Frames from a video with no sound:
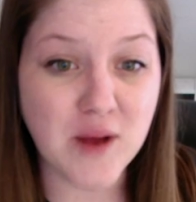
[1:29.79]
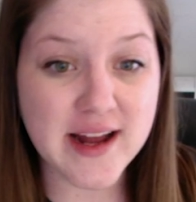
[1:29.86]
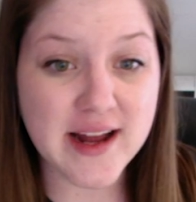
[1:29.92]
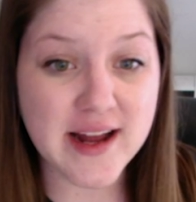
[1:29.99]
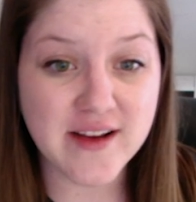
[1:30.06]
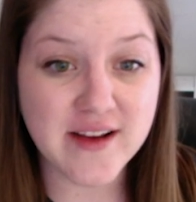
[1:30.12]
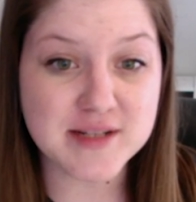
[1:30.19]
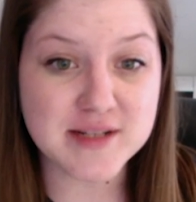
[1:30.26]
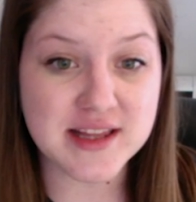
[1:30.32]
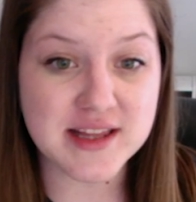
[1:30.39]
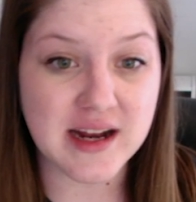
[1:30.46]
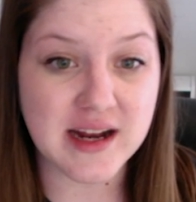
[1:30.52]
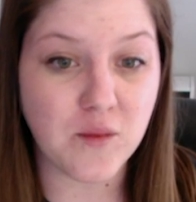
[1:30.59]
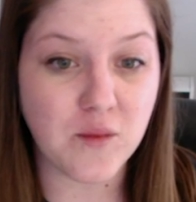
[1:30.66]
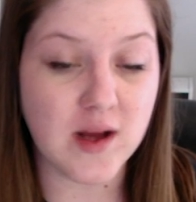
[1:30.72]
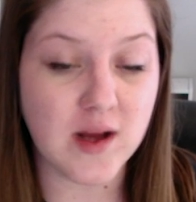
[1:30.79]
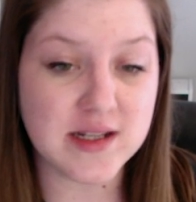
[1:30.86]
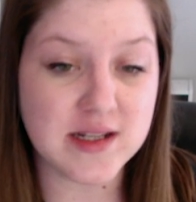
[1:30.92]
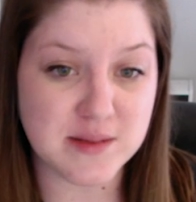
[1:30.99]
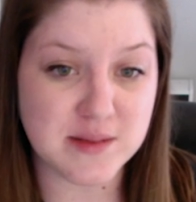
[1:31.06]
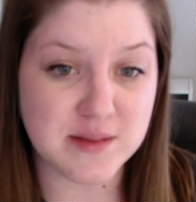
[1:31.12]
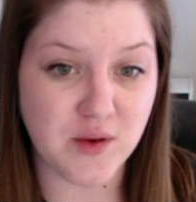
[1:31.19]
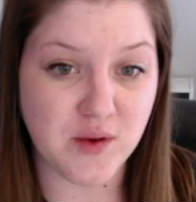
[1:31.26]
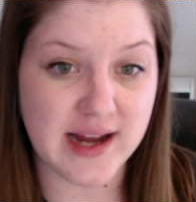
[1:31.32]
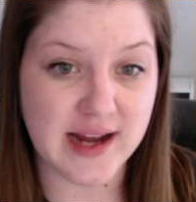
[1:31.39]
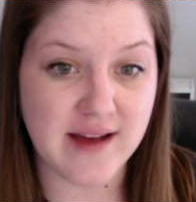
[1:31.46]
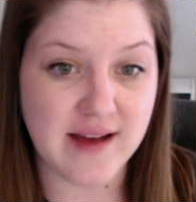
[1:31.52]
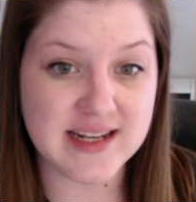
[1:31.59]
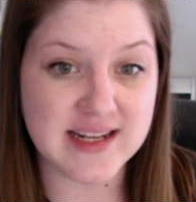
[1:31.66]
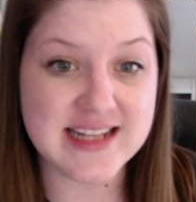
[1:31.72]
And one other option that I want to
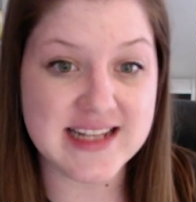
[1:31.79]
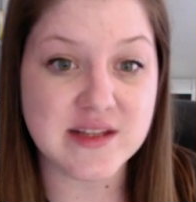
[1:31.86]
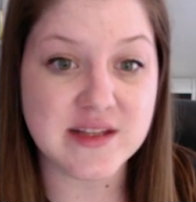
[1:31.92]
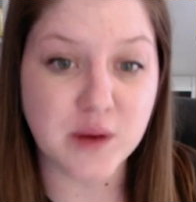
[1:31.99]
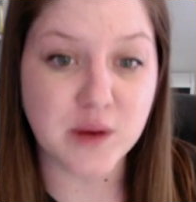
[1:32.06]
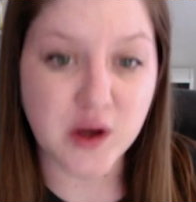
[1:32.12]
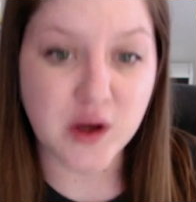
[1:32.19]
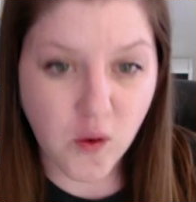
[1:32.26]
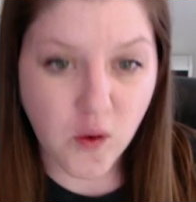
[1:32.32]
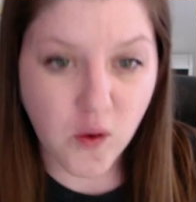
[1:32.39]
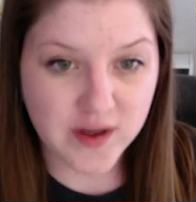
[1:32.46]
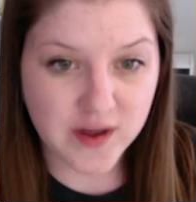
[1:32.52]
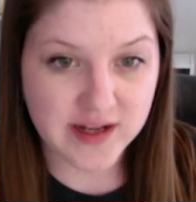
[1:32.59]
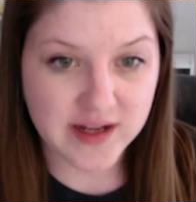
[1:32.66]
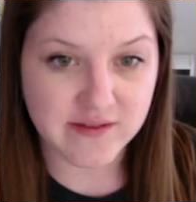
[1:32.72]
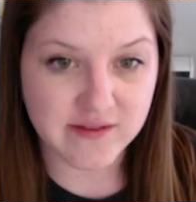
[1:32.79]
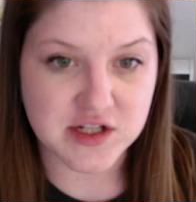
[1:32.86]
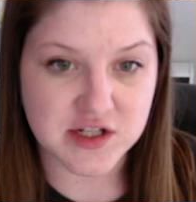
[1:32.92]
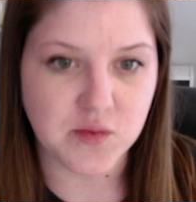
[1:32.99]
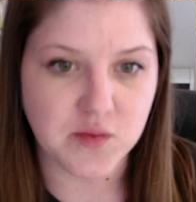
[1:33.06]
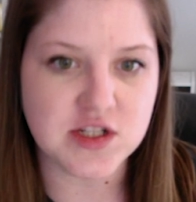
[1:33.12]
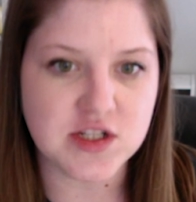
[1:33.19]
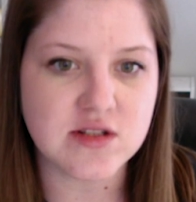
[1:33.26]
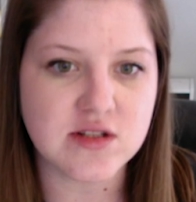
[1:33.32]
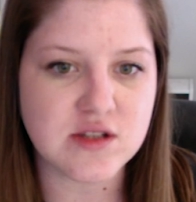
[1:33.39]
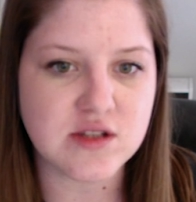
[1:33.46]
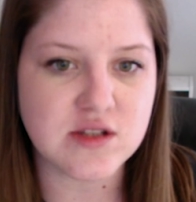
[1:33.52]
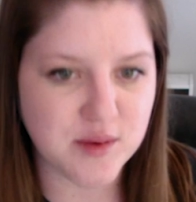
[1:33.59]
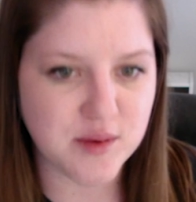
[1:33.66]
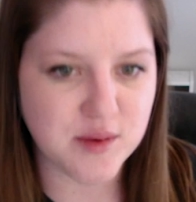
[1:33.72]
point out is the recording feature, which is
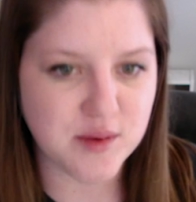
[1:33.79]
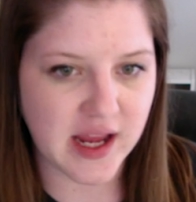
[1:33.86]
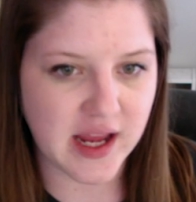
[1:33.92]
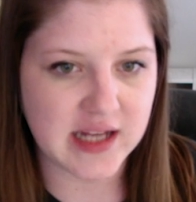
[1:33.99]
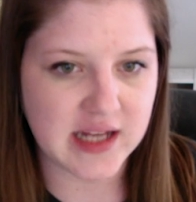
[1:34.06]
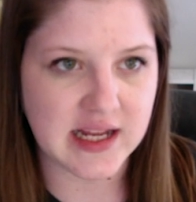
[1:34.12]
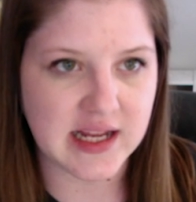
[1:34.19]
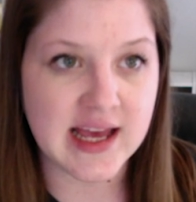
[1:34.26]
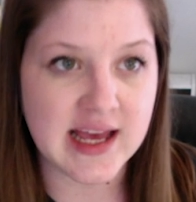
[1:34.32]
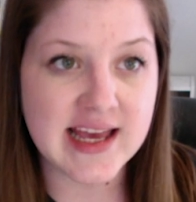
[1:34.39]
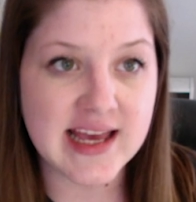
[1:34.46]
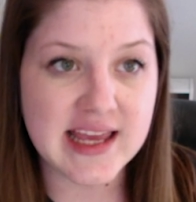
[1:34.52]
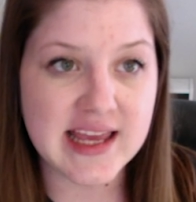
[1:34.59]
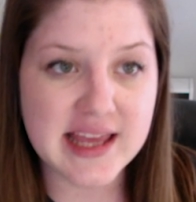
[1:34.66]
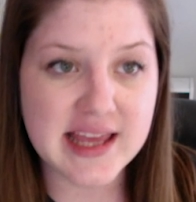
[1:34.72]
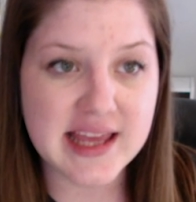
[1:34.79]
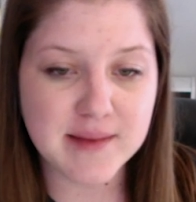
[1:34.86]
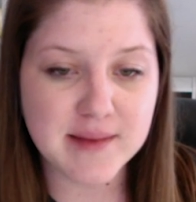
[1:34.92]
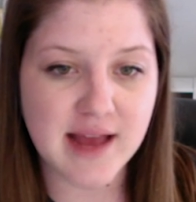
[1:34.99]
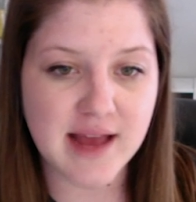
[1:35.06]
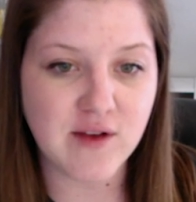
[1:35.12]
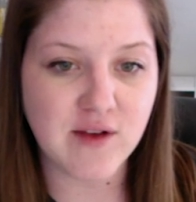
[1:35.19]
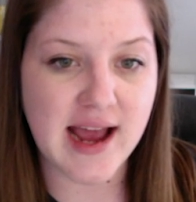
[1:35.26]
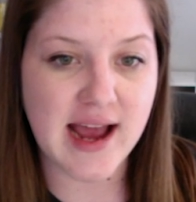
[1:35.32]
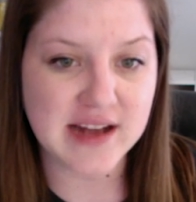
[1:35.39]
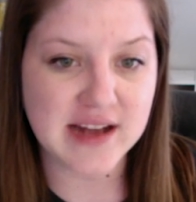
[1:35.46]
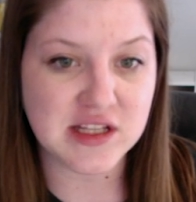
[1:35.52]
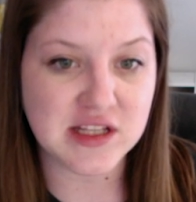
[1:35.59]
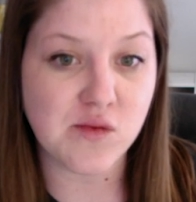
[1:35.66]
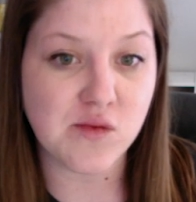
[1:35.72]
super handy. Ecamm Live will
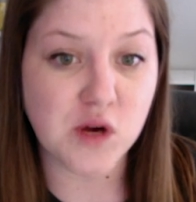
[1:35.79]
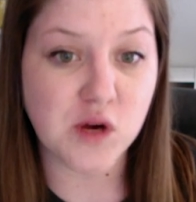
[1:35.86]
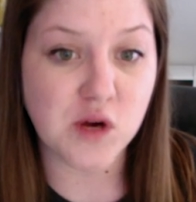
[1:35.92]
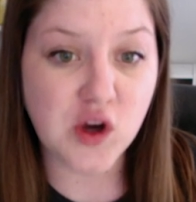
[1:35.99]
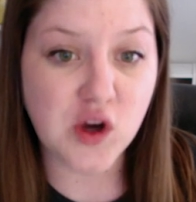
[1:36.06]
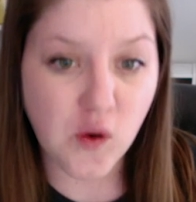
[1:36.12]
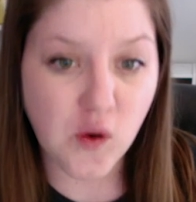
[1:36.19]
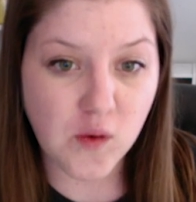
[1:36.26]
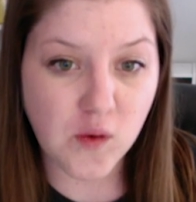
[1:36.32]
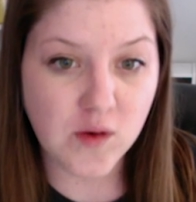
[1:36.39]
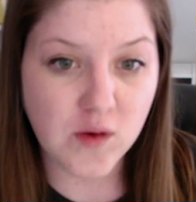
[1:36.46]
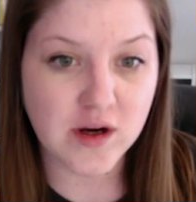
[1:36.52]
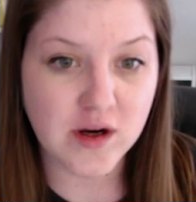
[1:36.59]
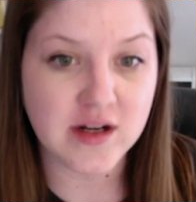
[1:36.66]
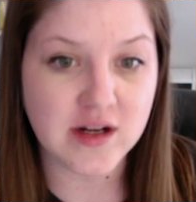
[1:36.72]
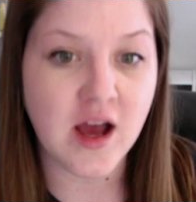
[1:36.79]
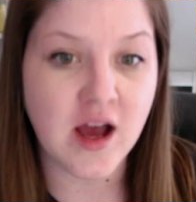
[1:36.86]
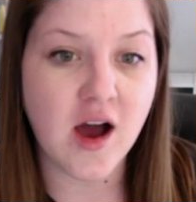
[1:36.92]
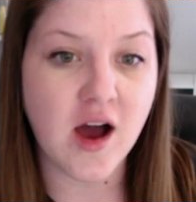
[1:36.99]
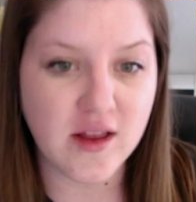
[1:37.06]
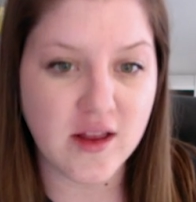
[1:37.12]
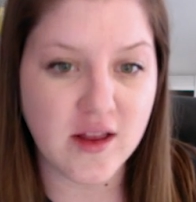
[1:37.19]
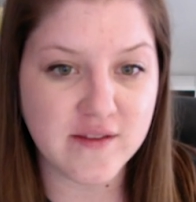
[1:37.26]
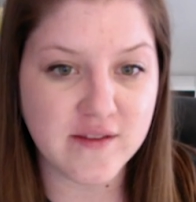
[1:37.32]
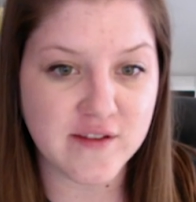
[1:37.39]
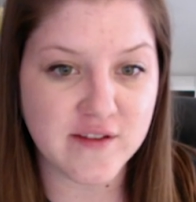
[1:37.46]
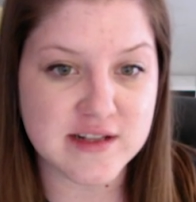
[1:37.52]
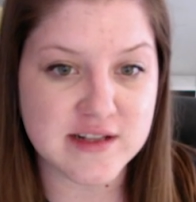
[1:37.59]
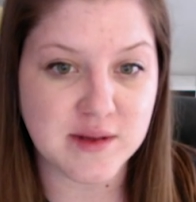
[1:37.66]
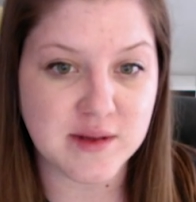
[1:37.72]
actually record
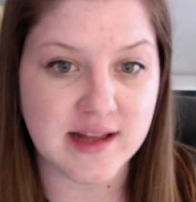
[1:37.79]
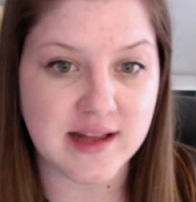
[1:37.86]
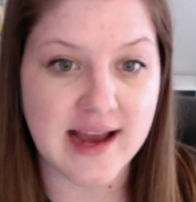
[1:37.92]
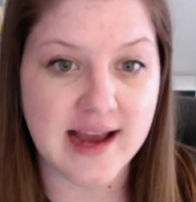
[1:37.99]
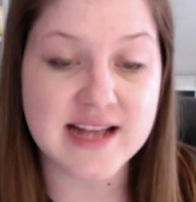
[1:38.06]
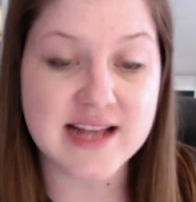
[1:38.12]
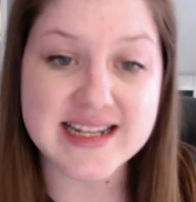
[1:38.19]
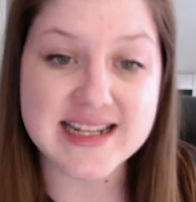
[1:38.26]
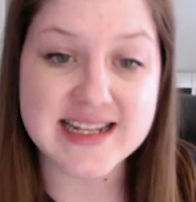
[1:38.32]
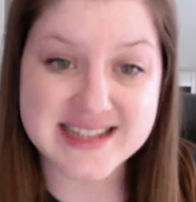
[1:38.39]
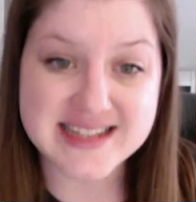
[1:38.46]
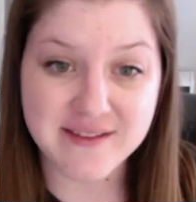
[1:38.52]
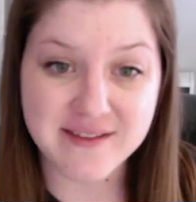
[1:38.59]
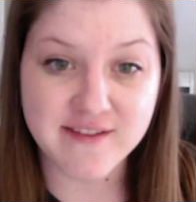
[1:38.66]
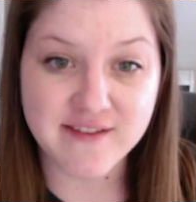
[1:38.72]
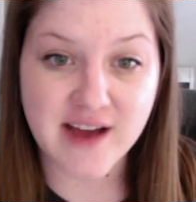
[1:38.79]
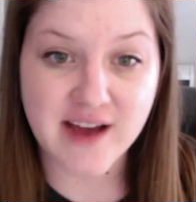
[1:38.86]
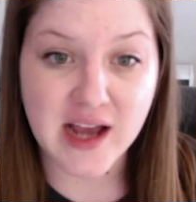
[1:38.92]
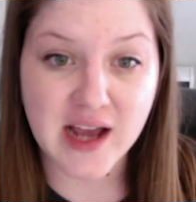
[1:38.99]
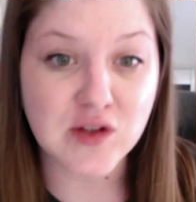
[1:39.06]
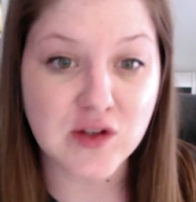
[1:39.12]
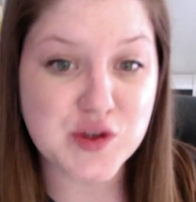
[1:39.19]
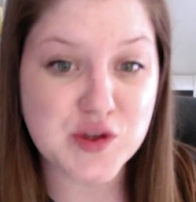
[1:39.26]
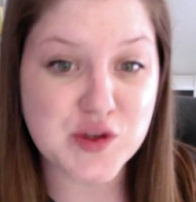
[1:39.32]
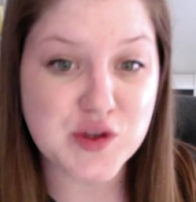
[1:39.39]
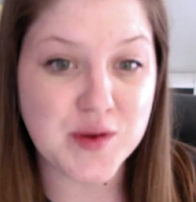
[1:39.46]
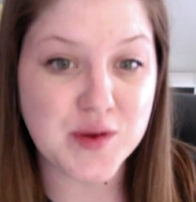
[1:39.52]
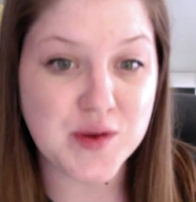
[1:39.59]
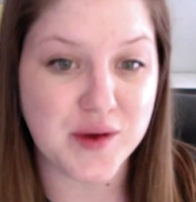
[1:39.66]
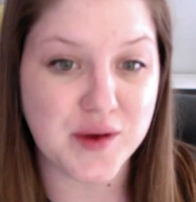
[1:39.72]
all of your Facebook Lives and save a
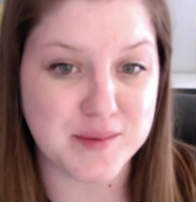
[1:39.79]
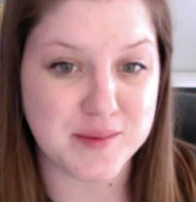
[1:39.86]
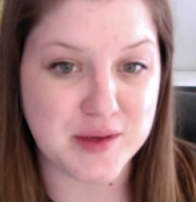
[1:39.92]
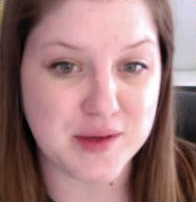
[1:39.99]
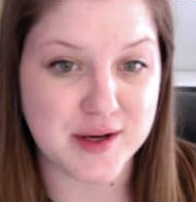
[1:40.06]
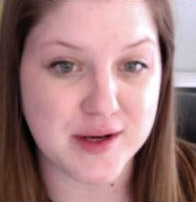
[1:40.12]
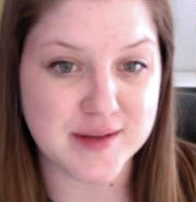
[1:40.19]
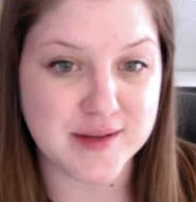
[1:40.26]
file to your